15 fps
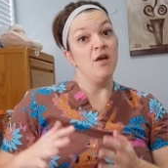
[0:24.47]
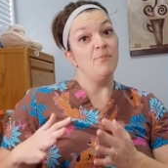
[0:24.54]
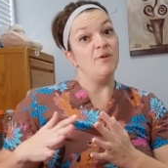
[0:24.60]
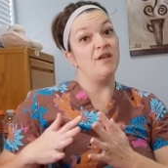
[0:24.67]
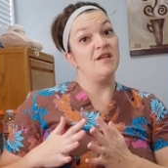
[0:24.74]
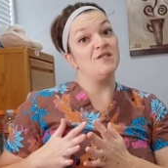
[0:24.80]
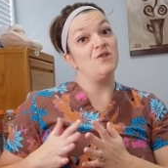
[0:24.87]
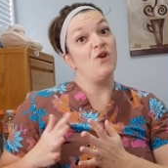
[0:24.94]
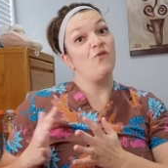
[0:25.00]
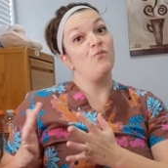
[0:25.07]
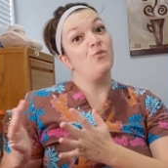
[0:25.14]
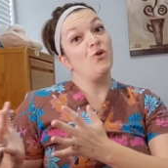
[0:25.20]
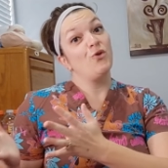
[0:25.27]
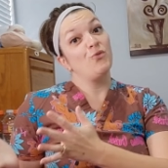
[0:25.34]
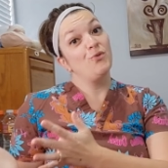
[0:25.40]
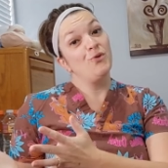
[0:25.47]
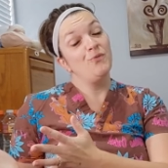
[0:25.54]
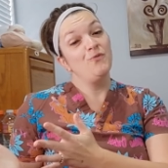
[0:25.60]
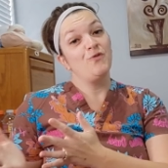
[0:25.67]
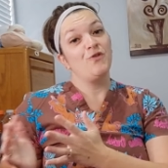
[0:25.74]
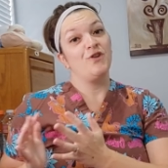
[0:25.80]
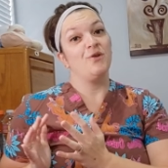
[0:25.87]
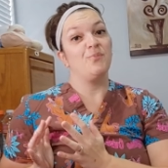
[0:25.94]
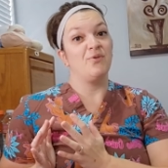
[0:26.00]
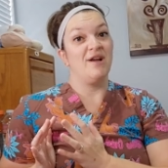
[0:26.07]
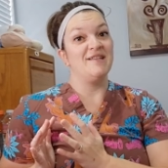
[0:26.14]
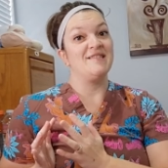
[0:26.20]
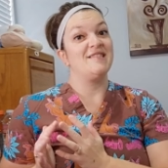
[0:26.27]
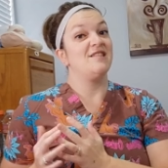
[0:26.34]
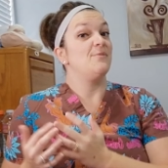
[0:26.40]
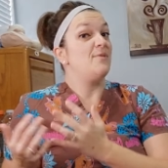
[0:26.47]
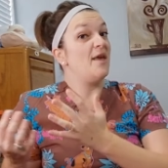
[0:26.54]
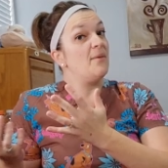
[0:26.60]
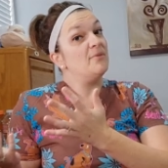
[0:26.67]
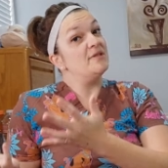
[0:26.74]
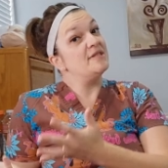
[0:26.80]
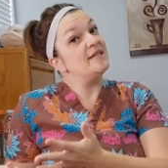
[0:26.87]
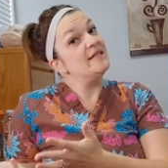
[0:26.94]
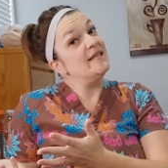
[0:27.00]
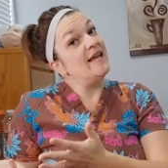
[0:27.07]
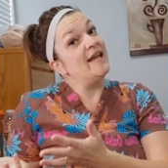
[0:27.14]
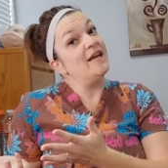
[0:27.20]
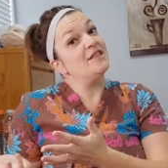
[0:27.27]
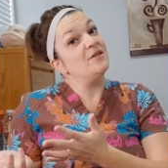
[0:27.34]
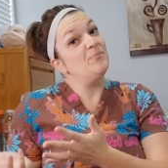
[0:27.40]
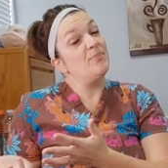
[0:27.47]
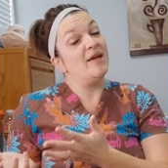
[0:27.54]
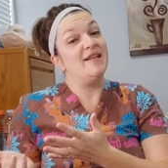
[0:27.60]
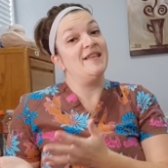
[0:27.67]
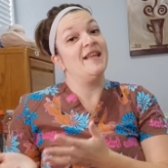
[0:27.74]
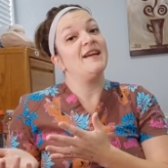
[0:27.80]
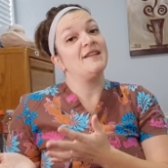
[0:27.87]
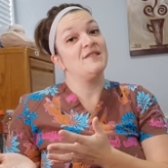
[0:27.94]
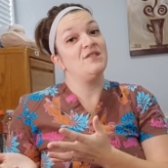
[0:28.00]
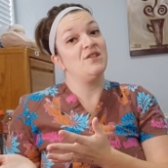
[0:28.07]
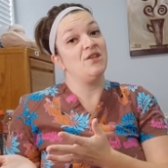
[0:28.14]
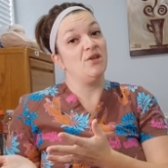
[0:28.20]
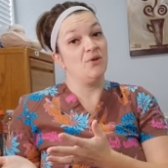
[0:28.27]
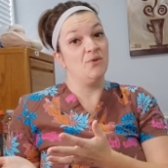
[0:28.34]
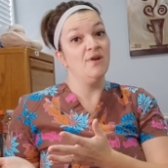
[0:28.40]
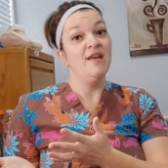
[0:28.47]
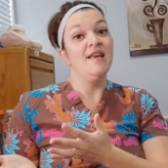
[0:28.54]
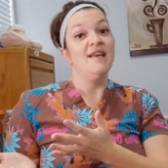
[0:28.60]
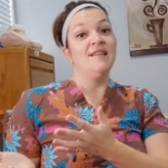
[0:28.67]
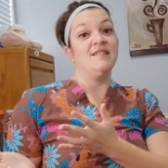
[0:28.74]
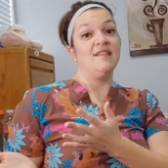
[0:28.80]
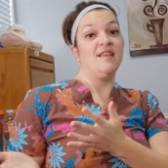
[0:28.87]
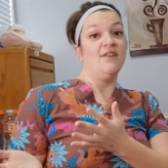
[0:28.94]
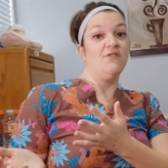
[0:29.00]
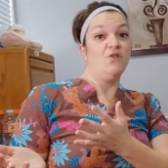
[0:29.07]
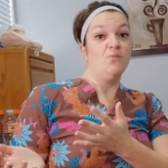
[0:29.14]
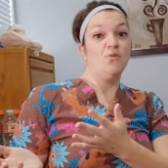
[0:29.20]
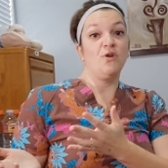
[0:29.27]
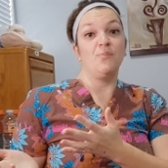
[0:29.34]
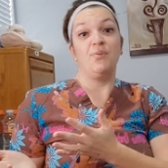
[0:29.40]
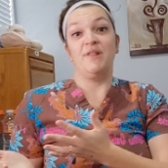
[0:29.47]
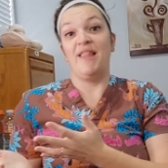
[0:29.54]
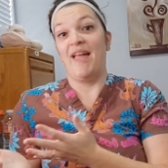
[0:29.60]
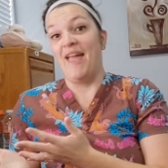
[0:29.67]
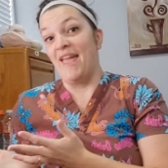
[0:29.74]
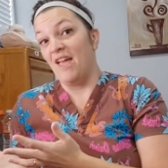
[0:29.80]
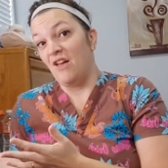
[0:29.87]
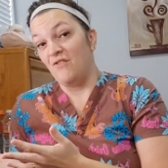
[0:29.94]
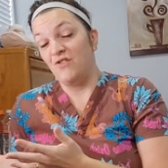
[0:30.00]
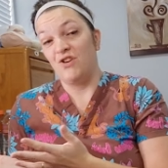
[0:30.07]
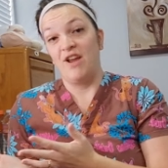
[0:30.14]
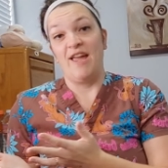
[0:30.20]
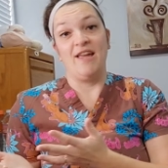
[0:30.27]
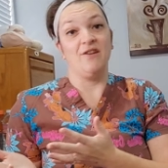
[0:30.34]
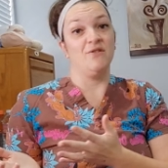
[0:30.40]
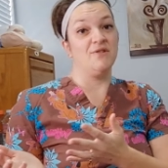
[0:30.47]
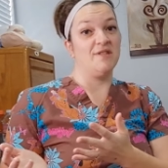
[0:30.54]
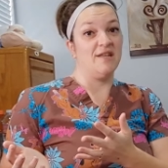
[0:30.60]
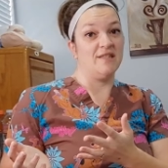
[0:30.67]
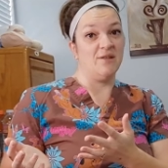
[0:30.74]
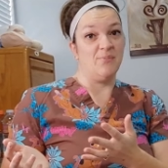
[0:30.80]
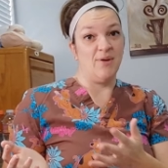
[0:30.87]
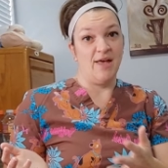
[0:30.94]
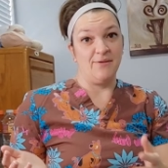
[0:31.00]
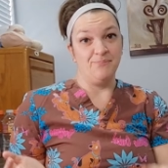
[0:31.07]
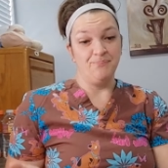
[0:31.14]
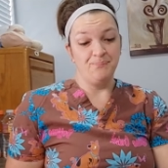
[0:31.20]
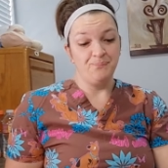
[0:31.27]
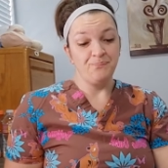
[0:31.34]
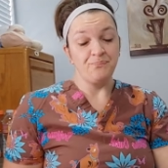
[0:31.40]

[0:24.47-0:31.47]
because you have more room for your breast to be able to lay on the bed next to you to give you more play of your angles on the bed.